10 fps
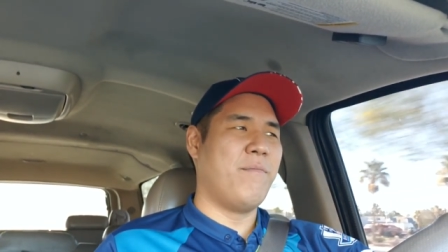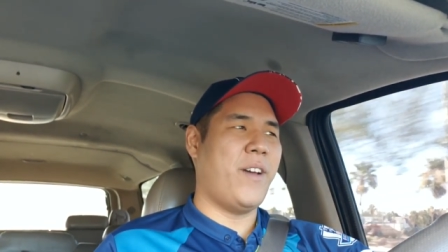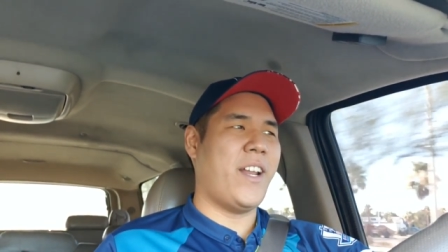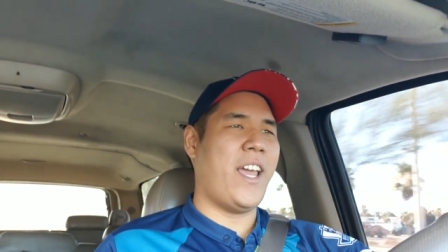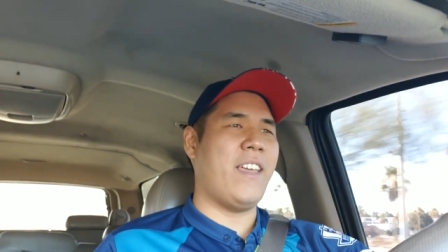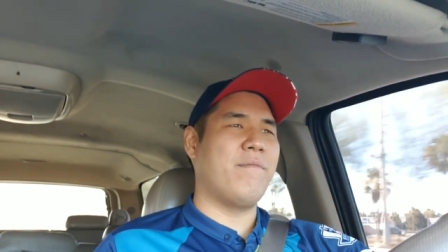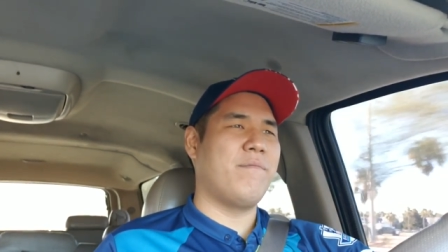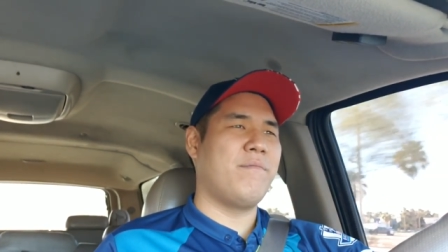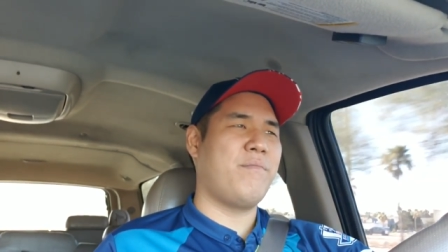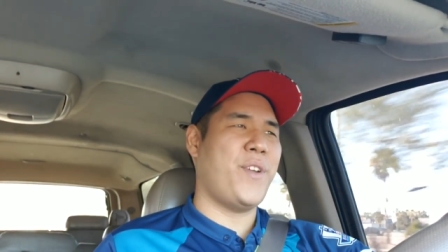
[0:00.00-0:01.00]
But, hey,
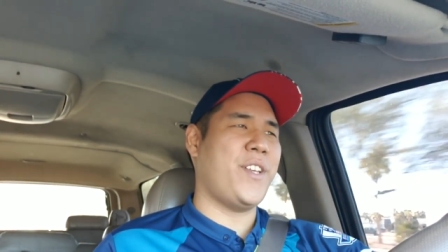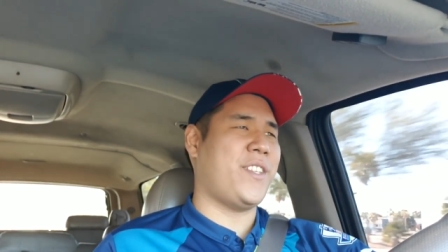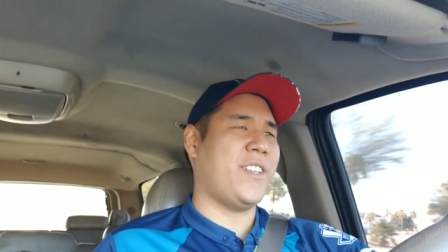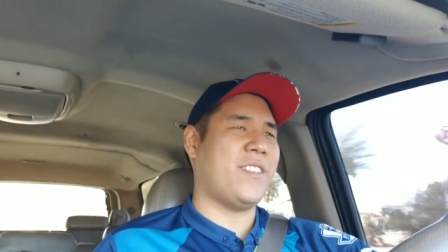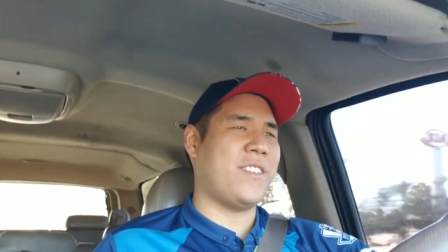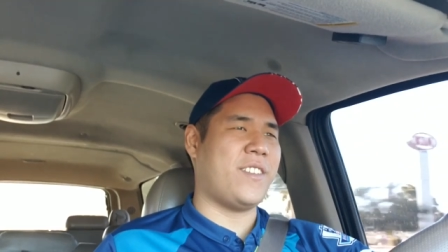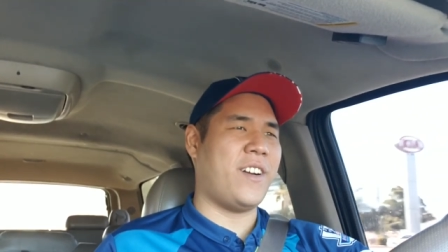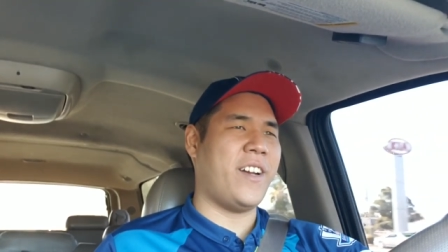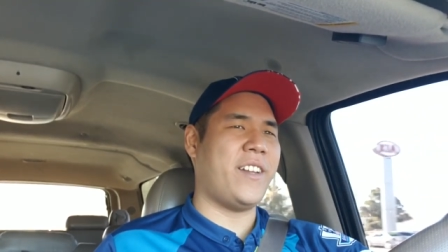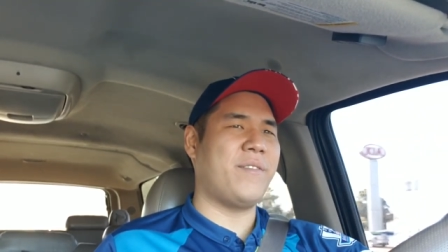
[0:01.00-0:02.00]
preseason
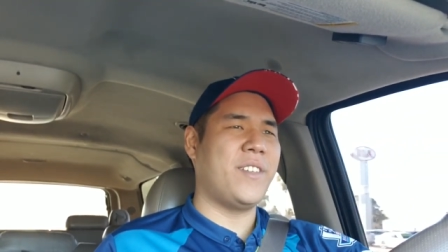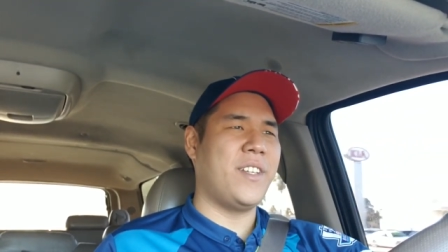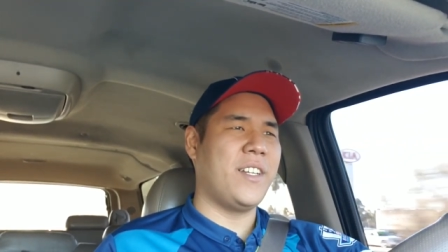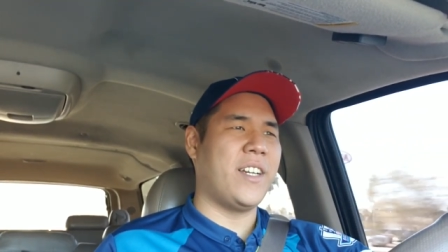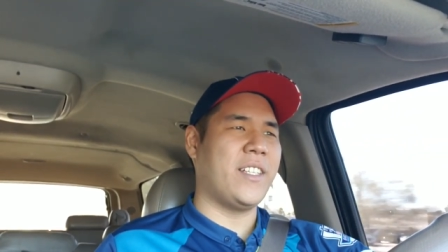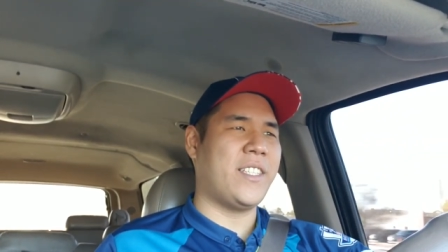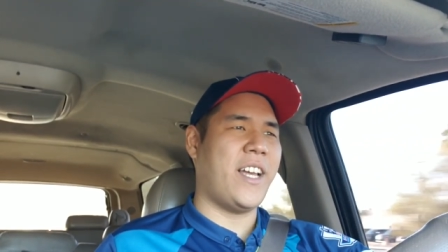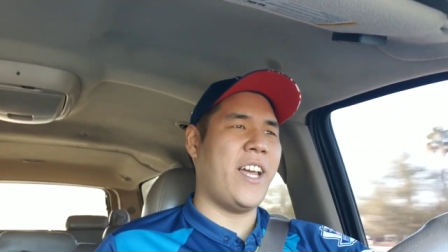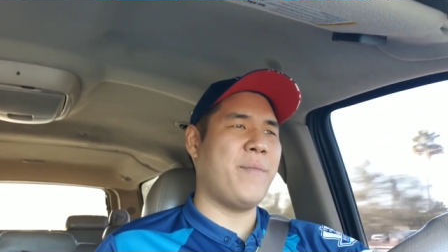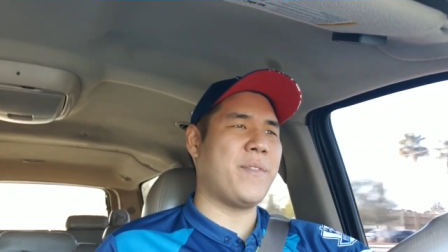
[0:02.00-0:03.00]
started. Good
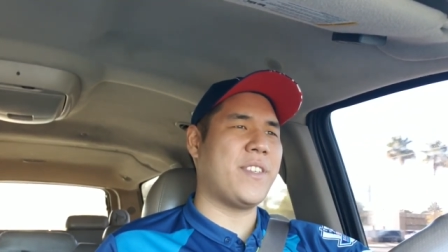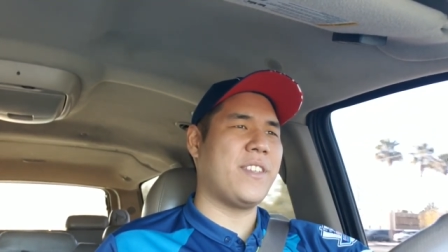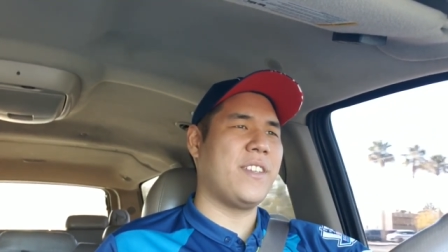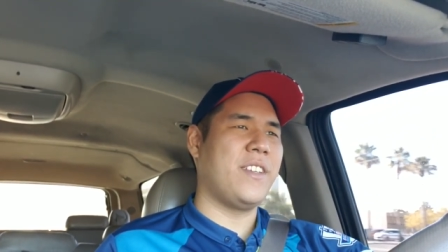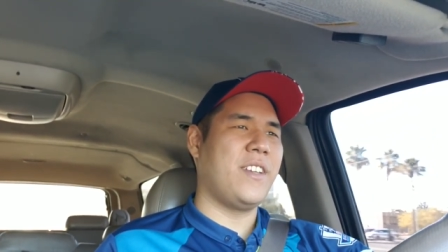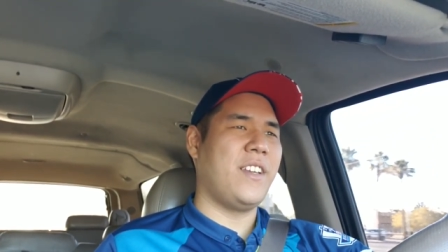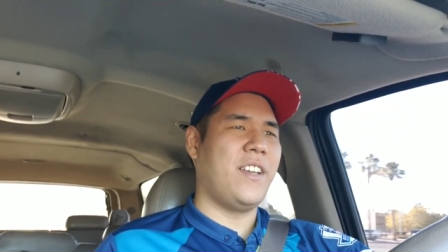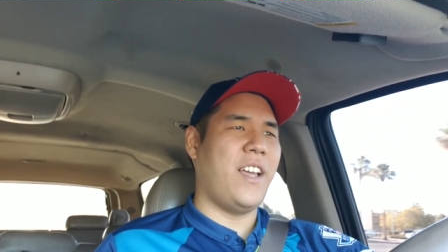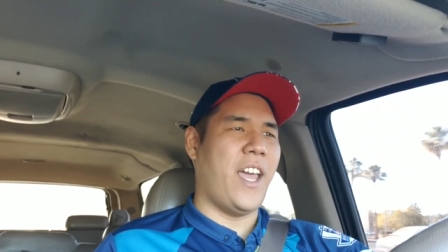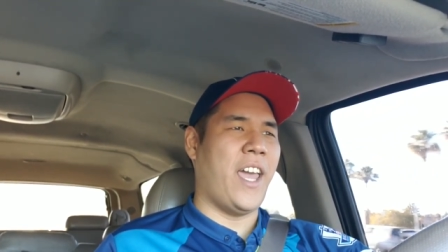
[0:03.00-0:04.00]
times.
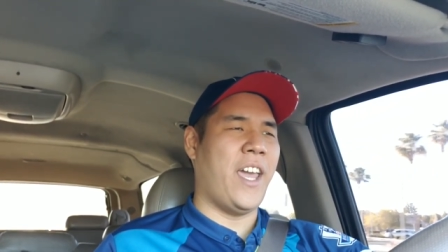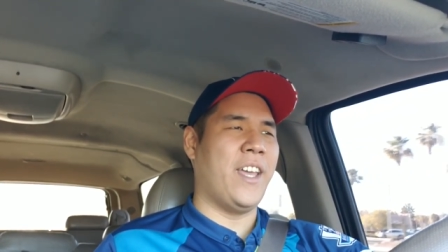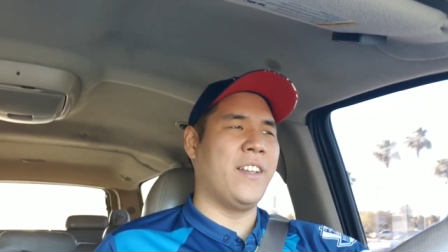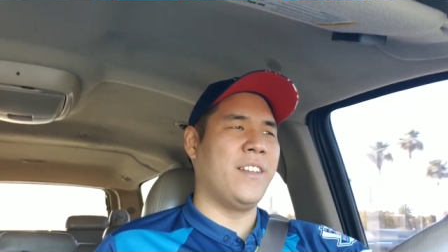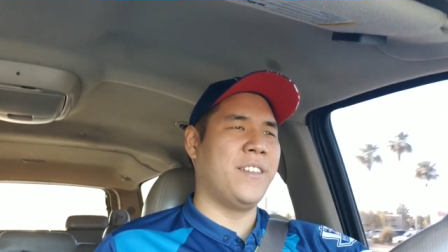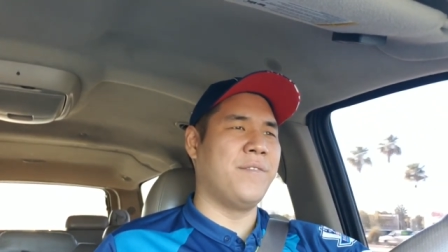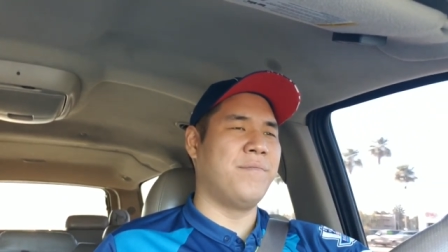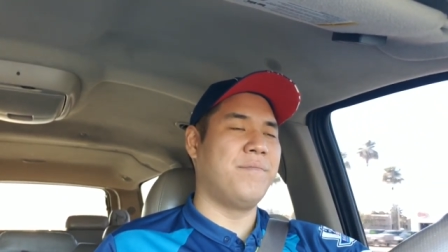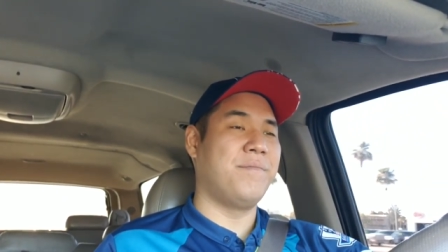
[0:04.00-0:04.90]
And,